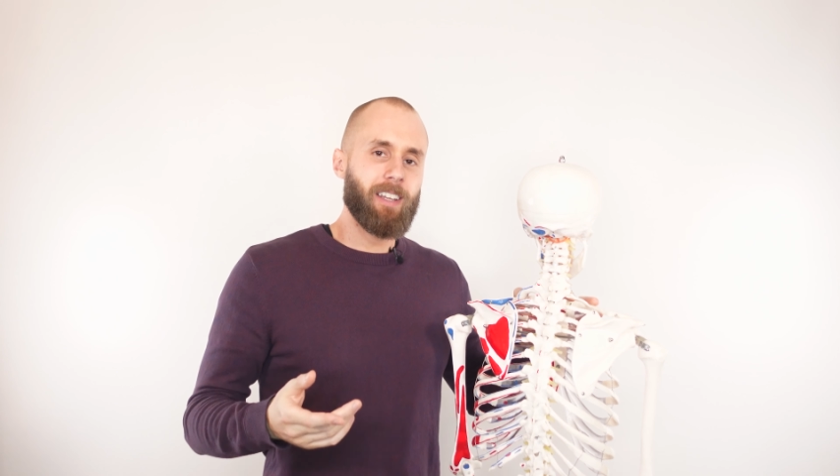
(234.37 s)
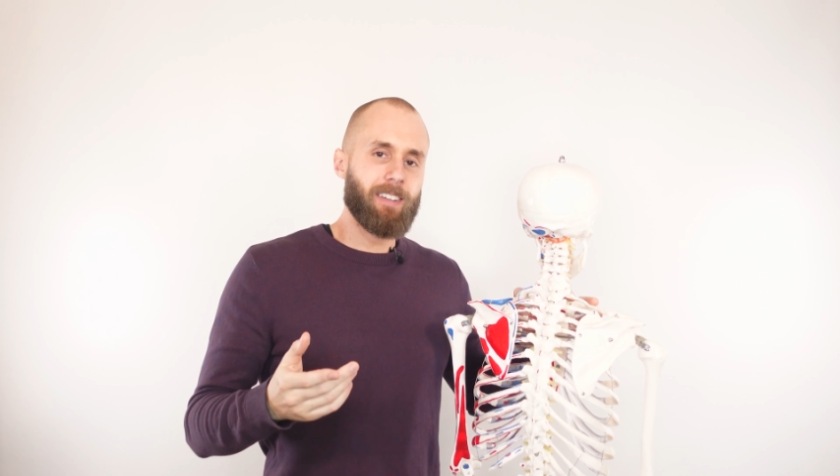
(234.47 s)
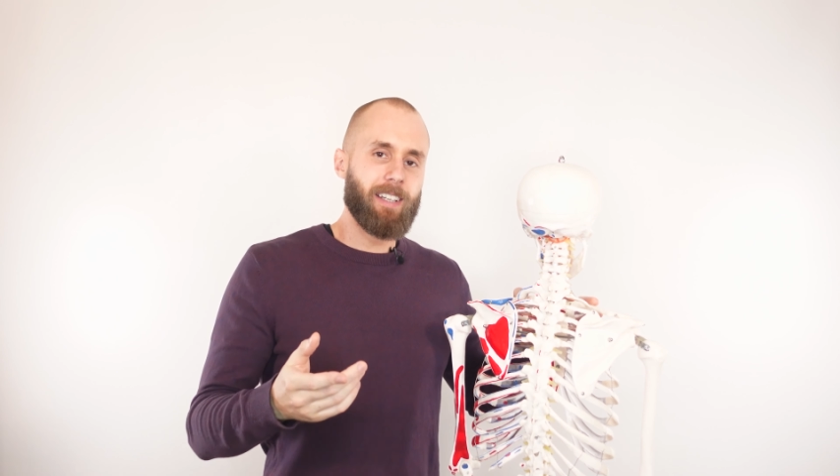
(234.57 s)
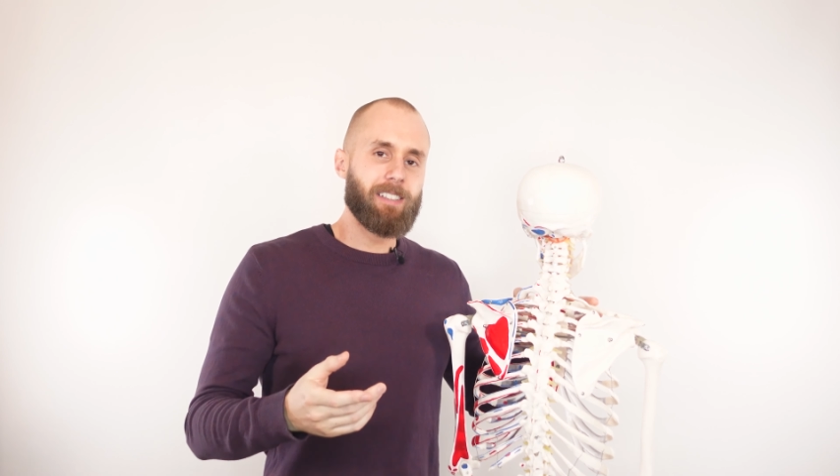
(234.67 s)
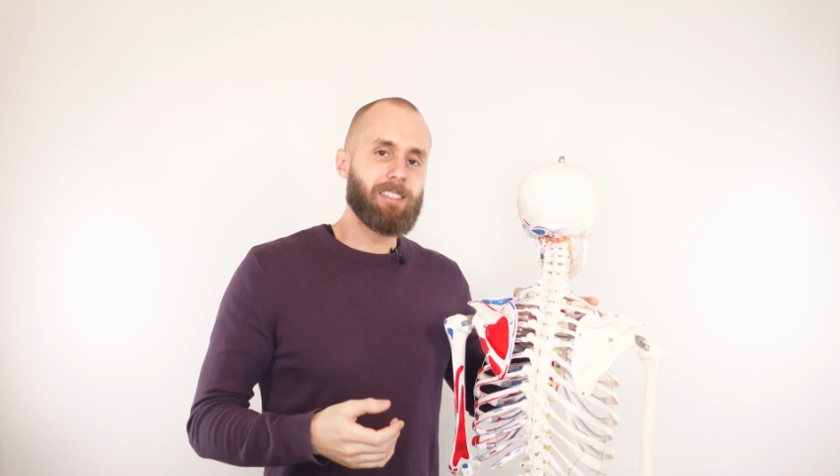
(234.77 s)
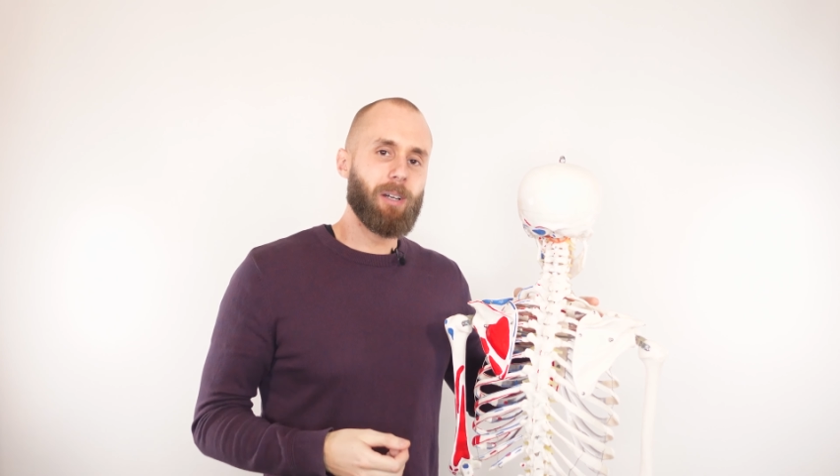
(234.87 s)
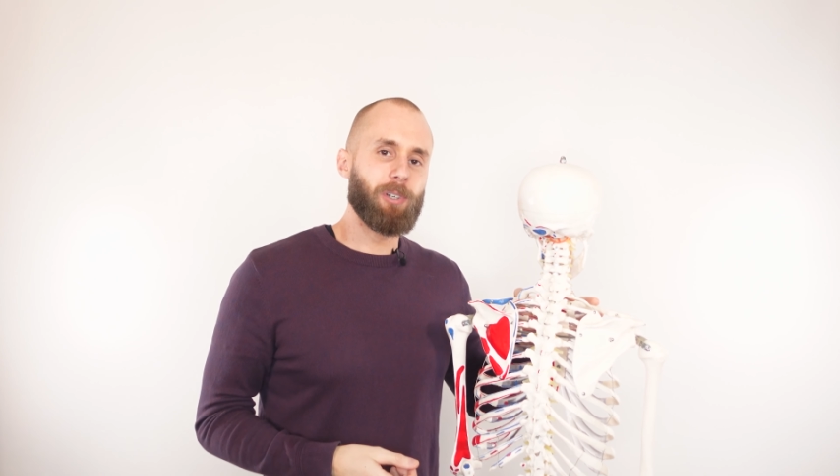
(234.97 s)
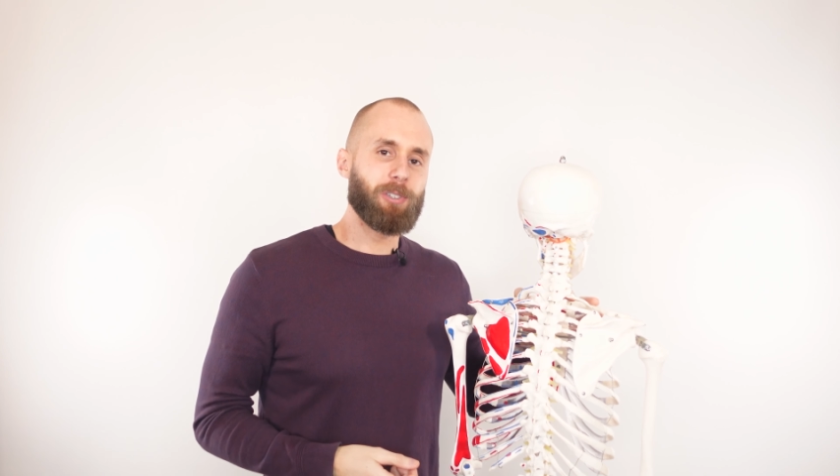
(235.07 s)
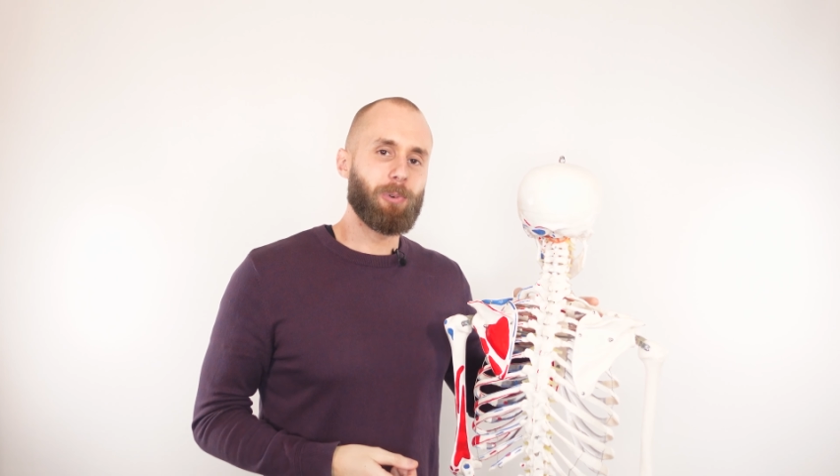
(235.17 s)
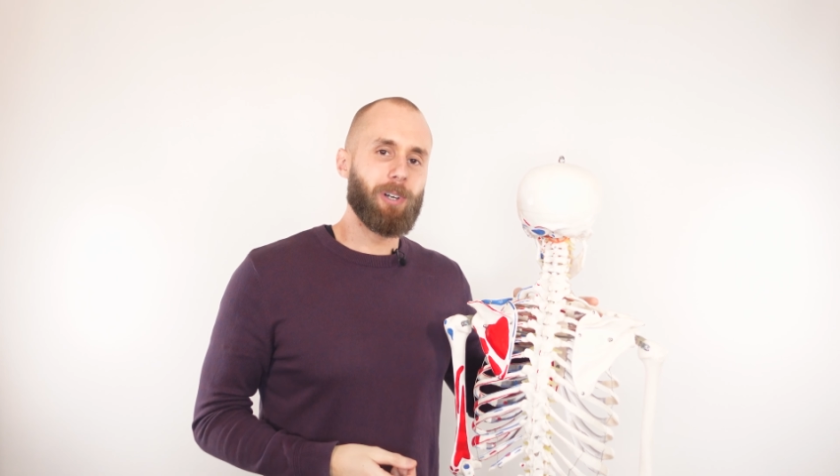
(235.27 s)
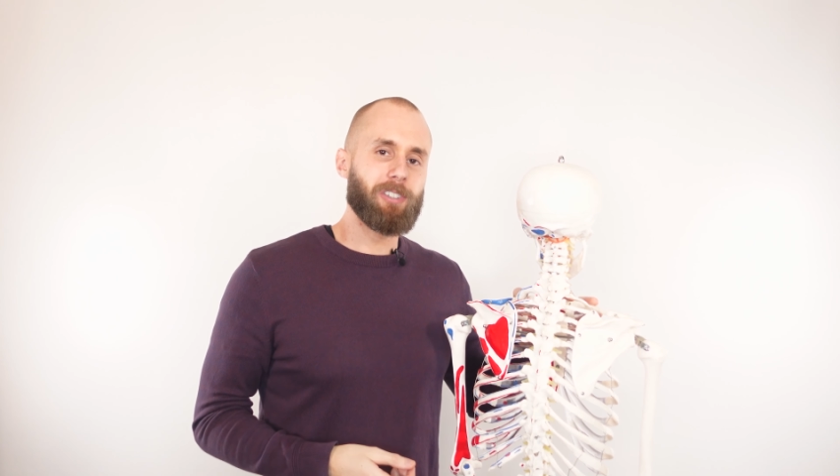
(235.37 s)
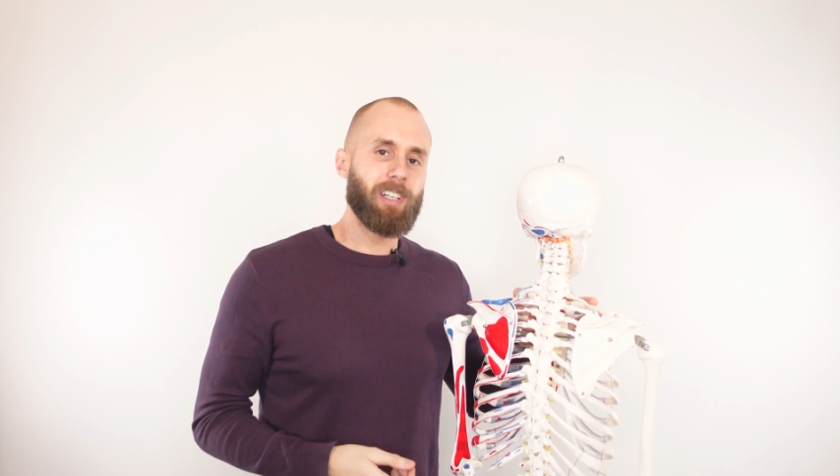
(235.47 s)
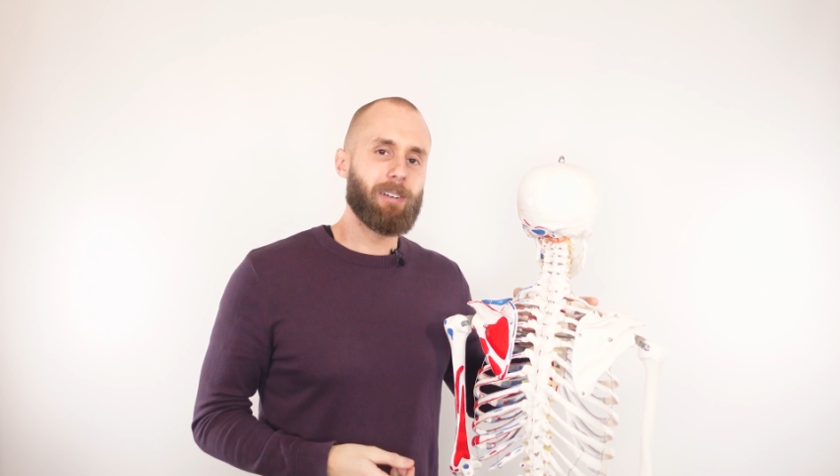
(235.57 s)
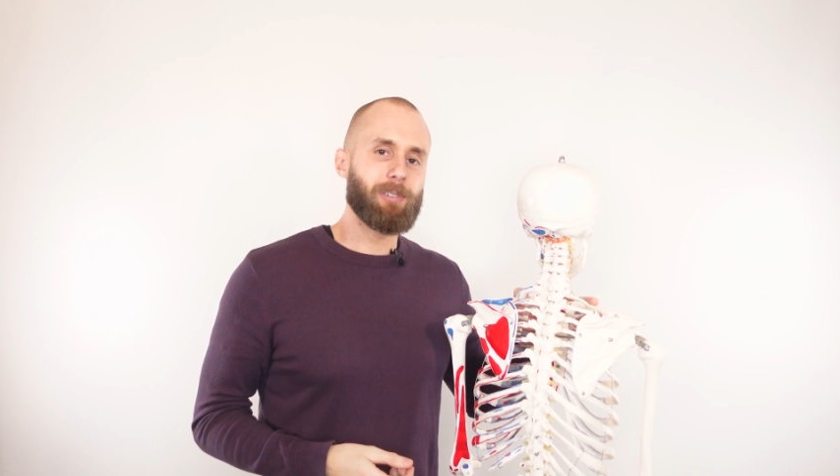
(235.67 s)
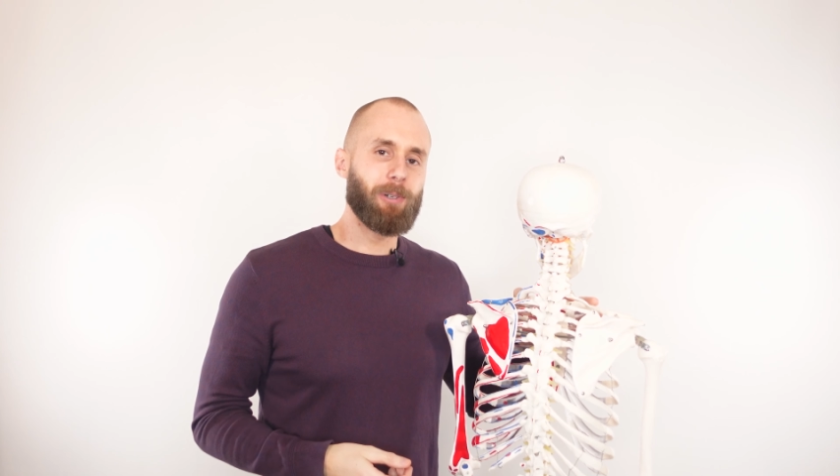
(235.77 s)
Thanks so much for
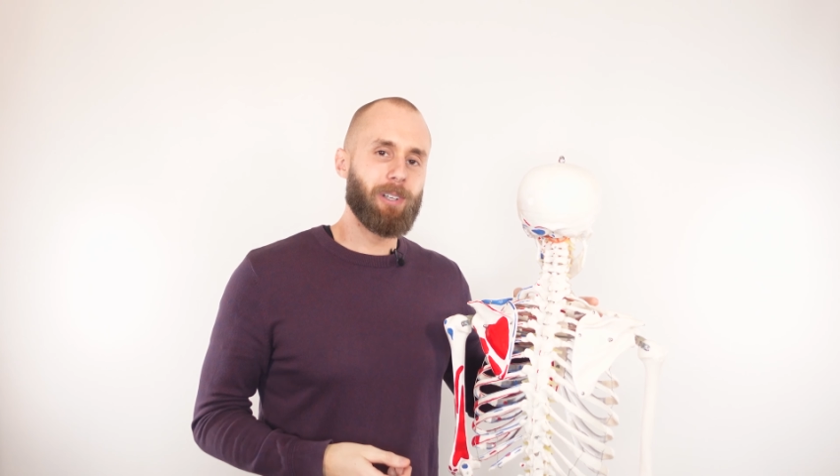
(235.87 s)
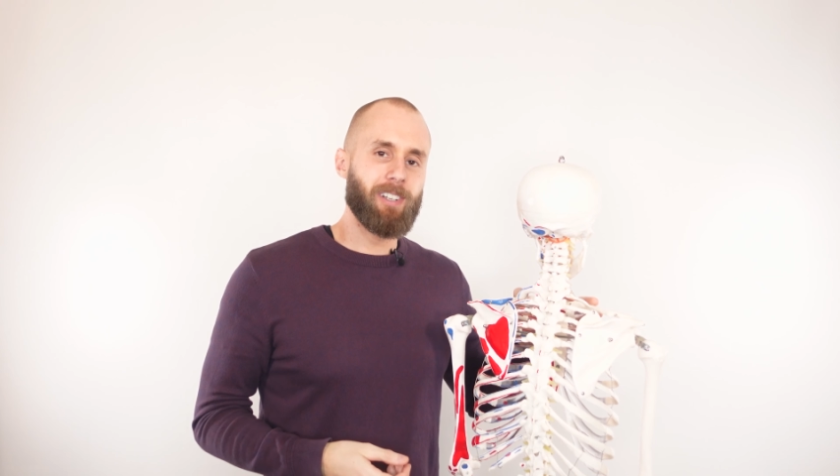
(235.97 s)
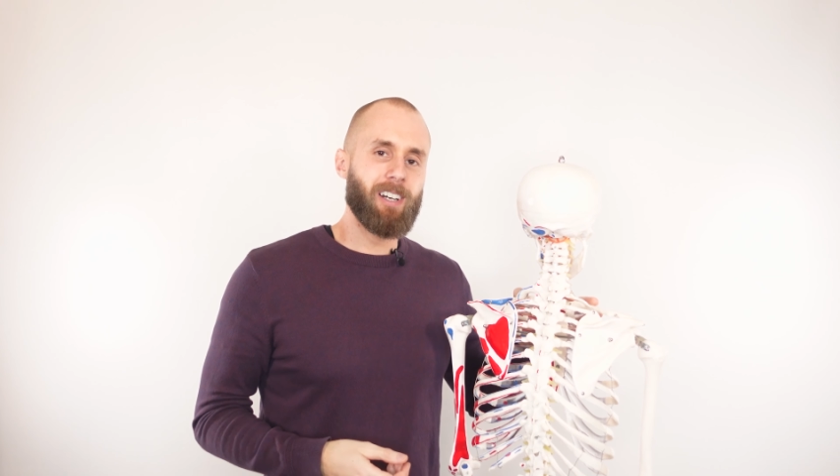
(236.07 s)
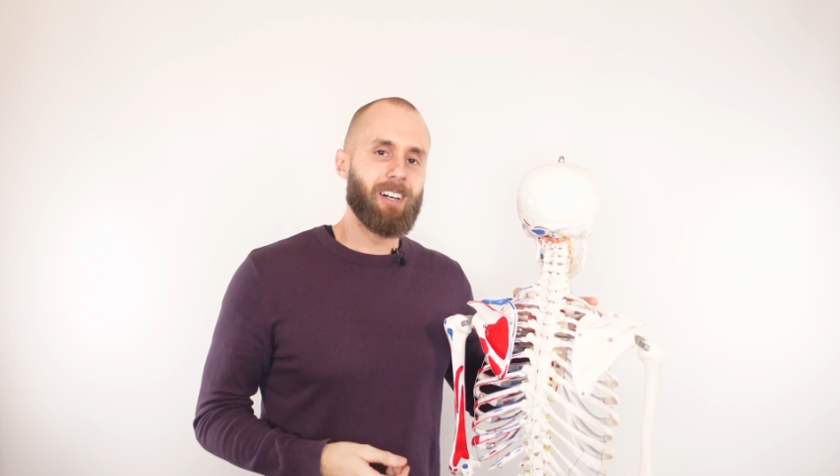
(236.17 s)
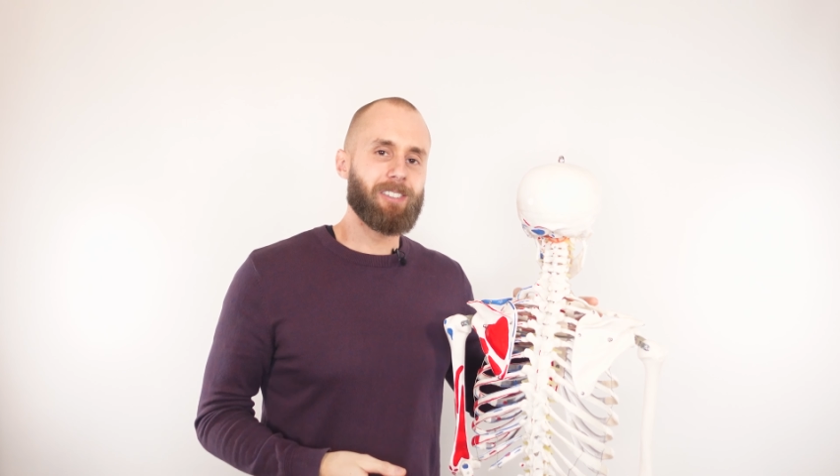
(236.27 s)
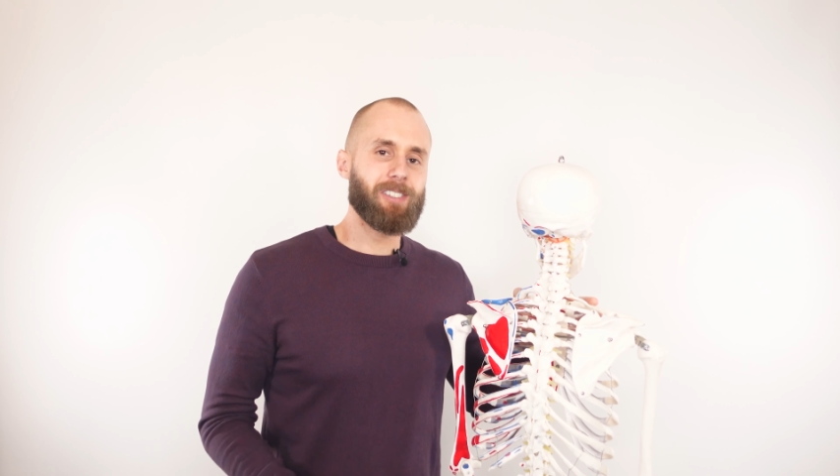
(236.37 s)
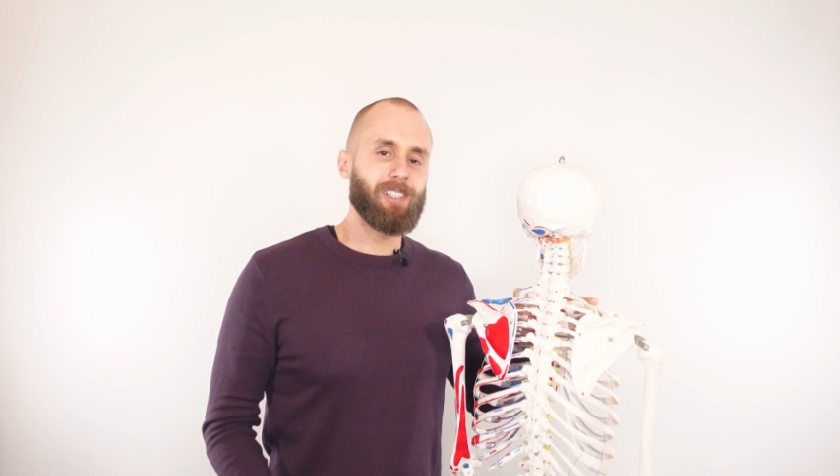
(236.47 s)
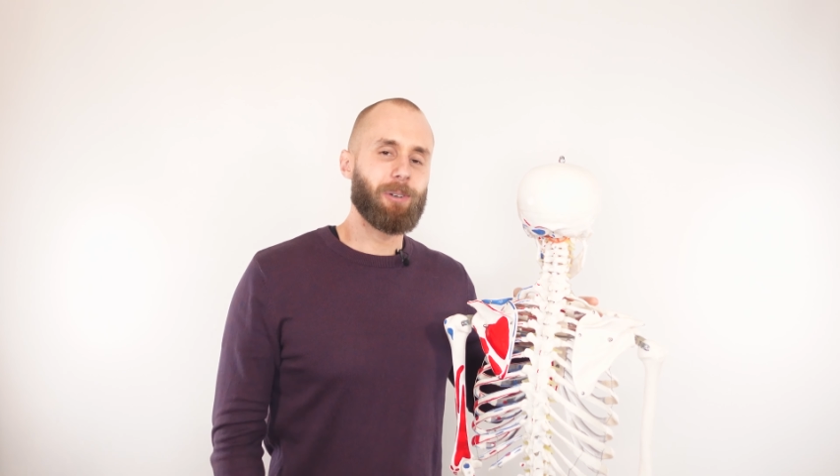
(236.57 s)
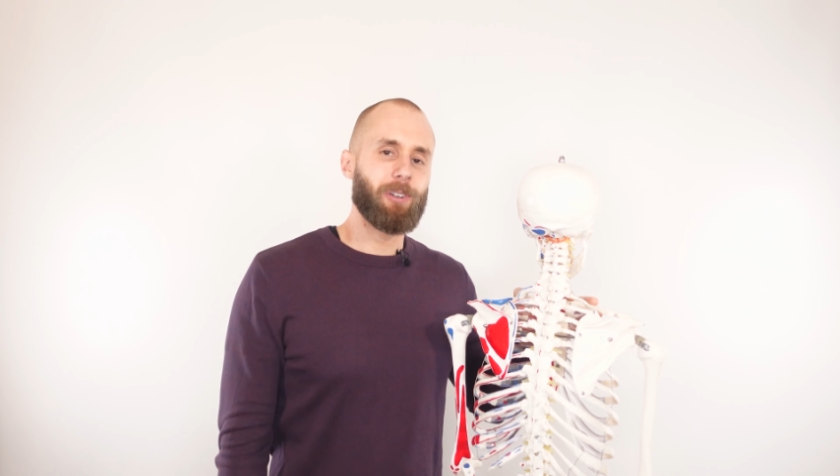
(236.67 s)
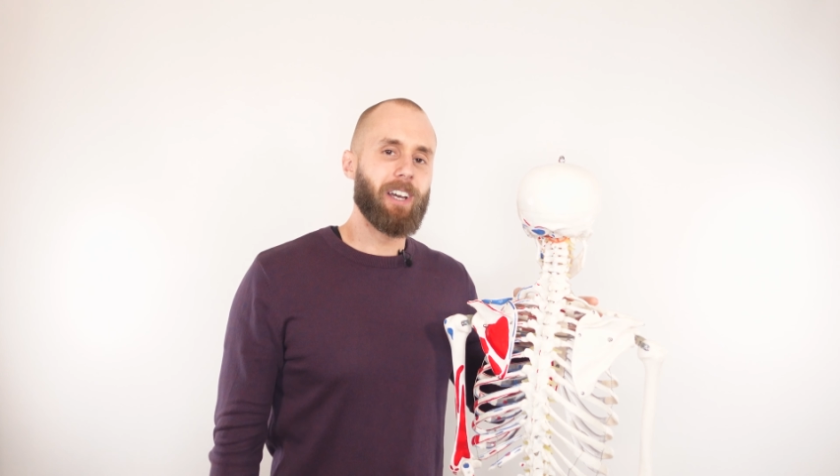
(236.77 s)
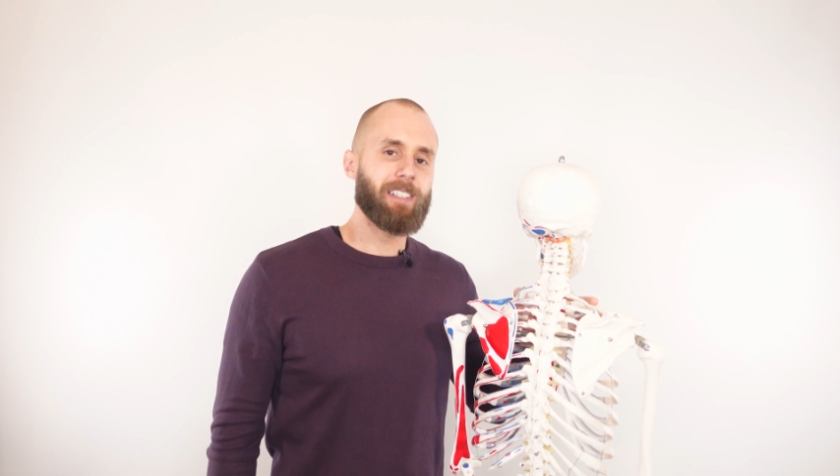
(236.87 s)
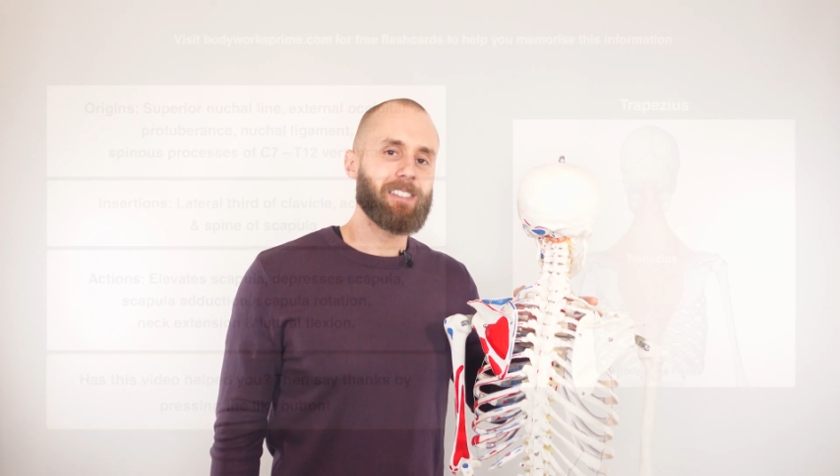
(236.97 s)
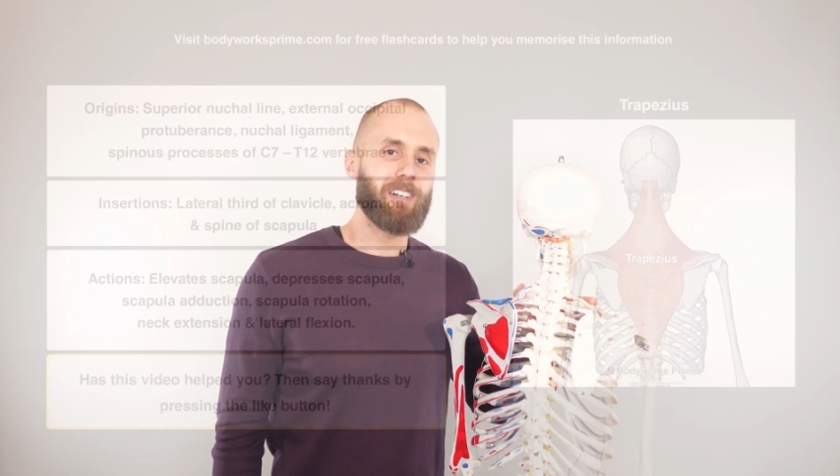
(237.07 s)
watching everyone. I'll see you all next